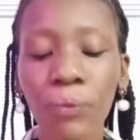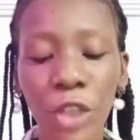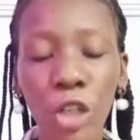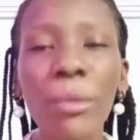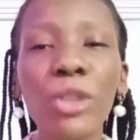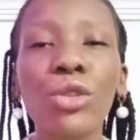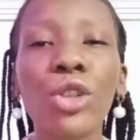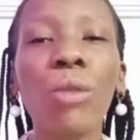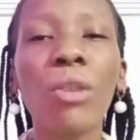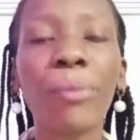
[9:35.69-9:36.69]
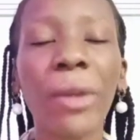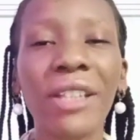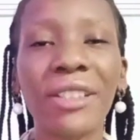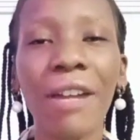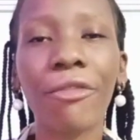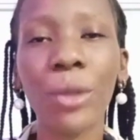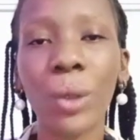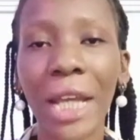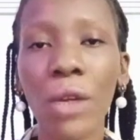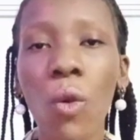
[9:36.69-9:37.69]
They come into the home of parents that feel
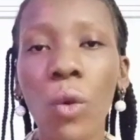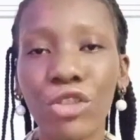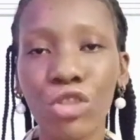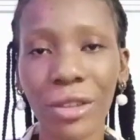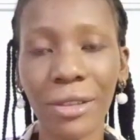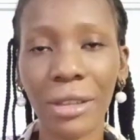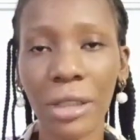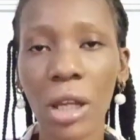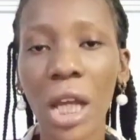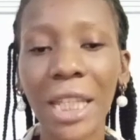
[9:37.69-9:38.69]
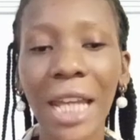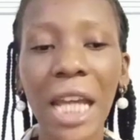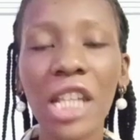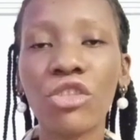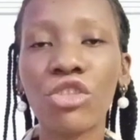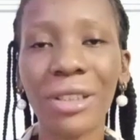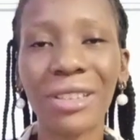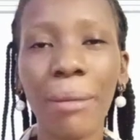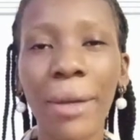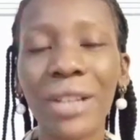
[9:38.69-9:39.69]
like, oh, it's just
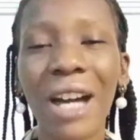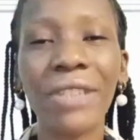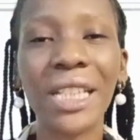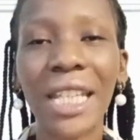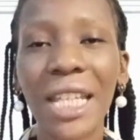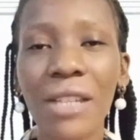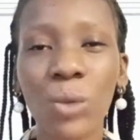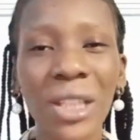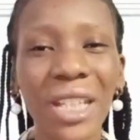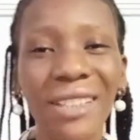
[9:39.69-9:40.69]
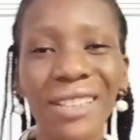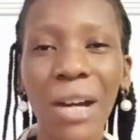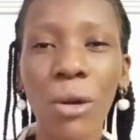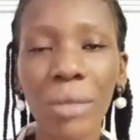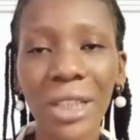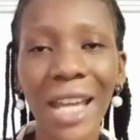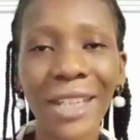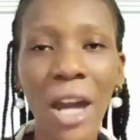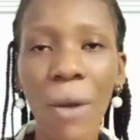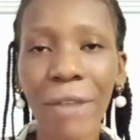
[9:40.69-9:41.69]
about having the kids. When the kids start coming
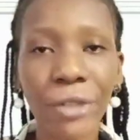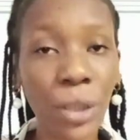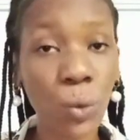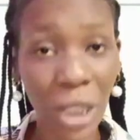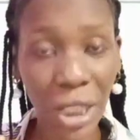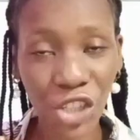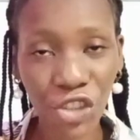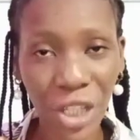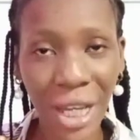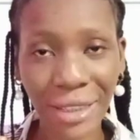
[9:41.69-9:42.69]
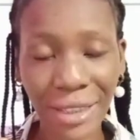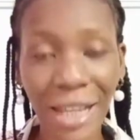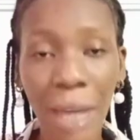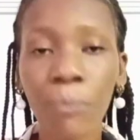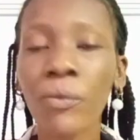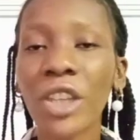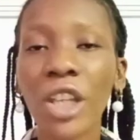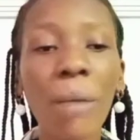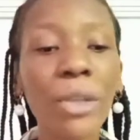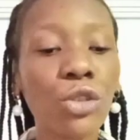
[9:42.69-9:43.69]
anyhow, every day will take each day at a time. They
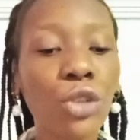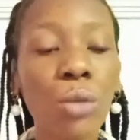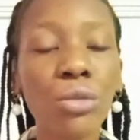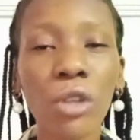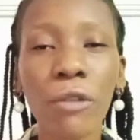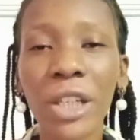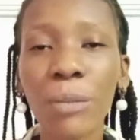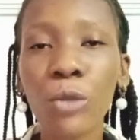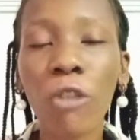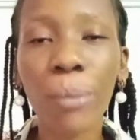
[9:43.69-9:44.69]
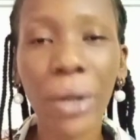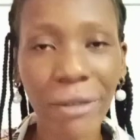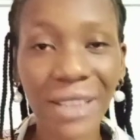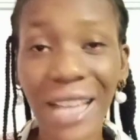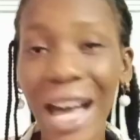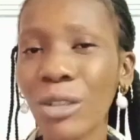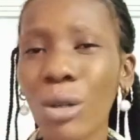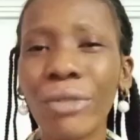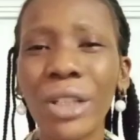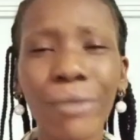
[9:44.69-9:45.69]
come into the homes of parents that are
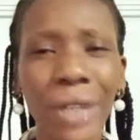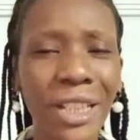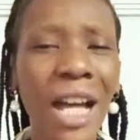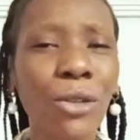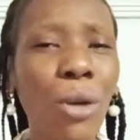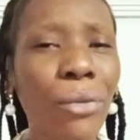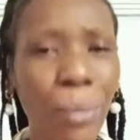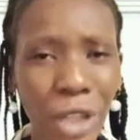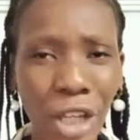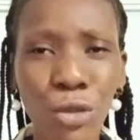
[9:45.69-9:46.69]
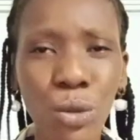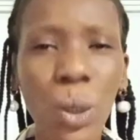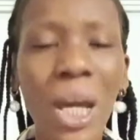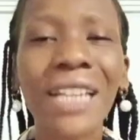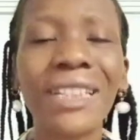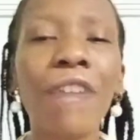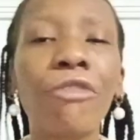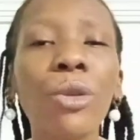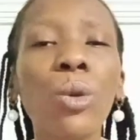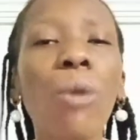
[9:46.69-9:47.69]
not really ready, that are not prepared, that
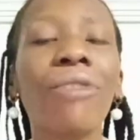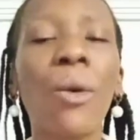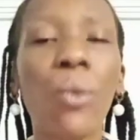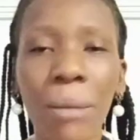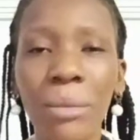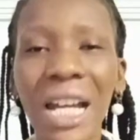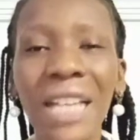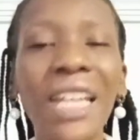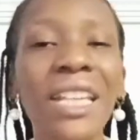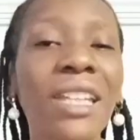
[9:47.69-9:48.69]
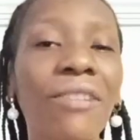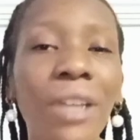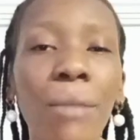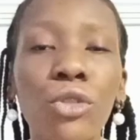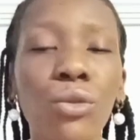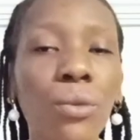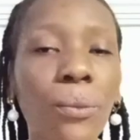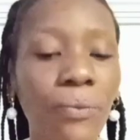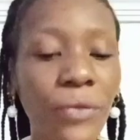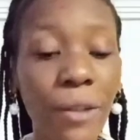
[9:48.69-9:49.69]
feel overwhelmed, and then leave them to
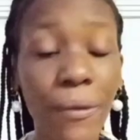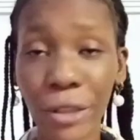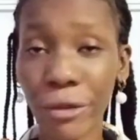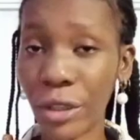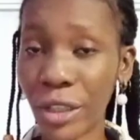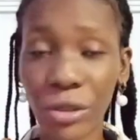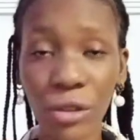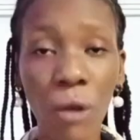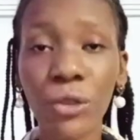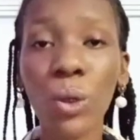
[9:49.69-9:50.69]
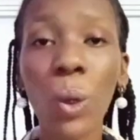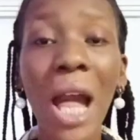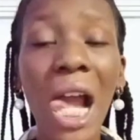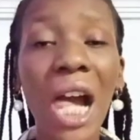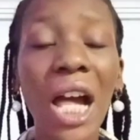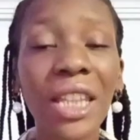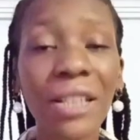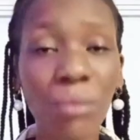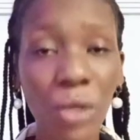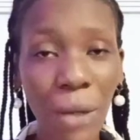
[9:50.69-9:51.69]
fend for themselves. So
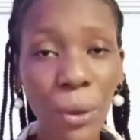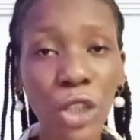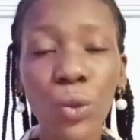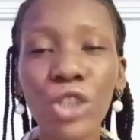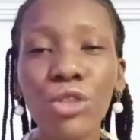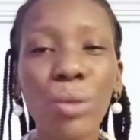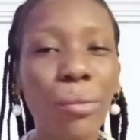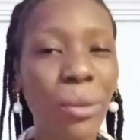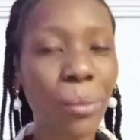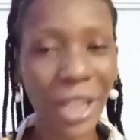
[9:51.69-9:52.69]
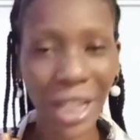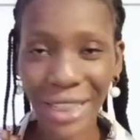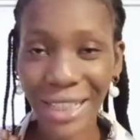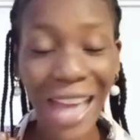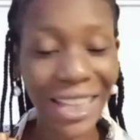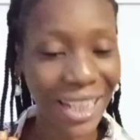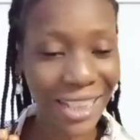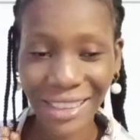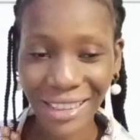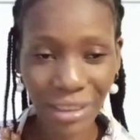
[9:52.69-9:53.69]
this motherhood thing, we need to be prepared. I
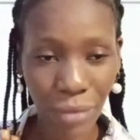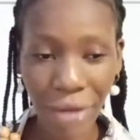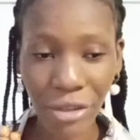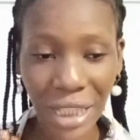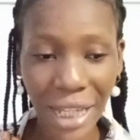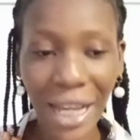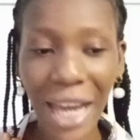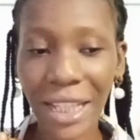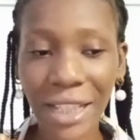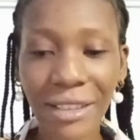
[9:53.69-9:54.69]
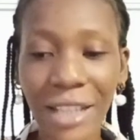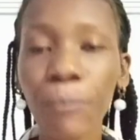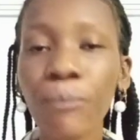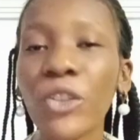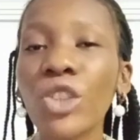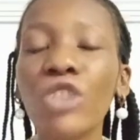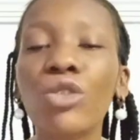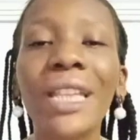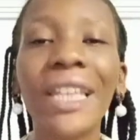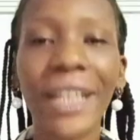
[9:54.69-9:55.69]
learned this in marriage. Like, I learned that you need
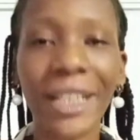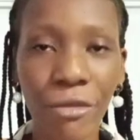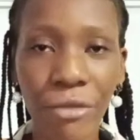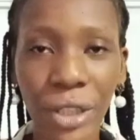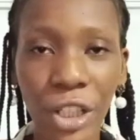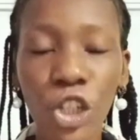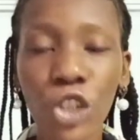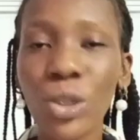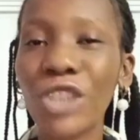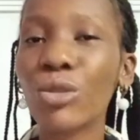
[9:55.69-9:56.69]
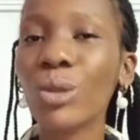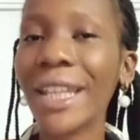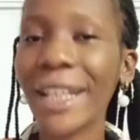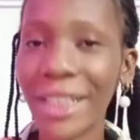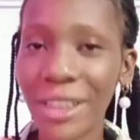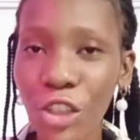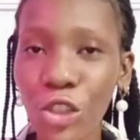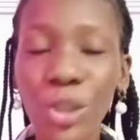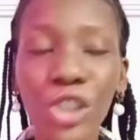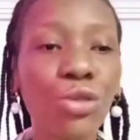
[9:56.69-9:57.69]
to learn every day. You need to learn.
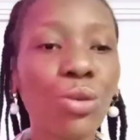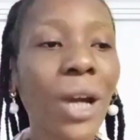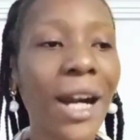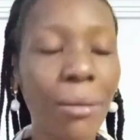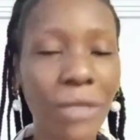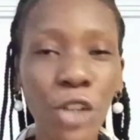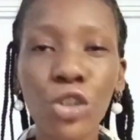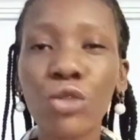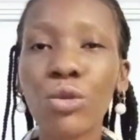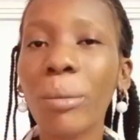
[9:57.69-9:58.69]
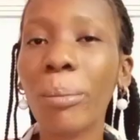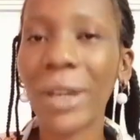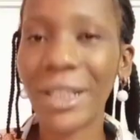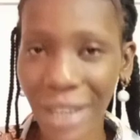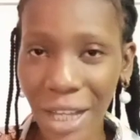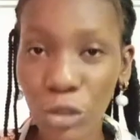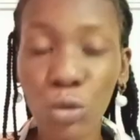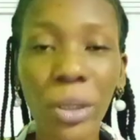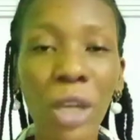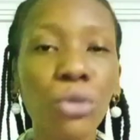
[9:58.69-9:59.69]
You need to calm down. You need to be better
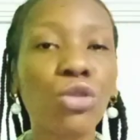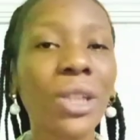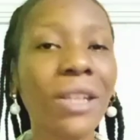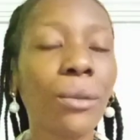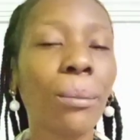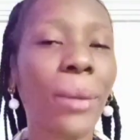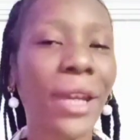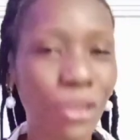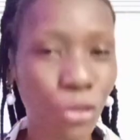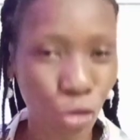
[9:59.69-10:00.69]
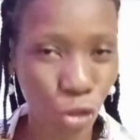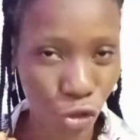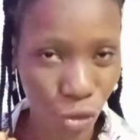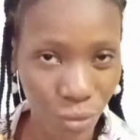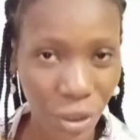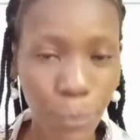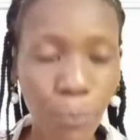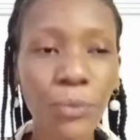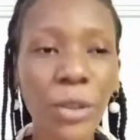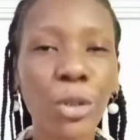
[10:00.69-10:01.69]
to be able to give the best to your children.
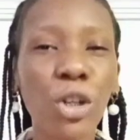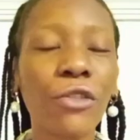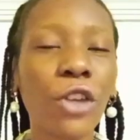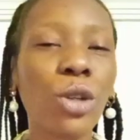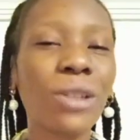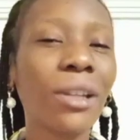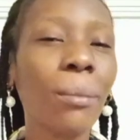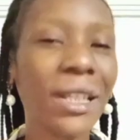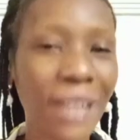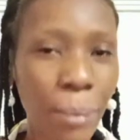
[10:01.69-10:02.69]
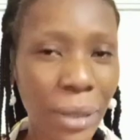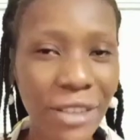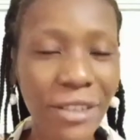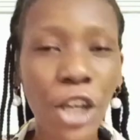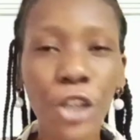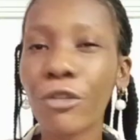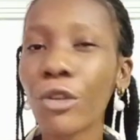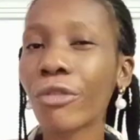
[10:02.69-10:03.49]
Because if you're not in a better place, if you're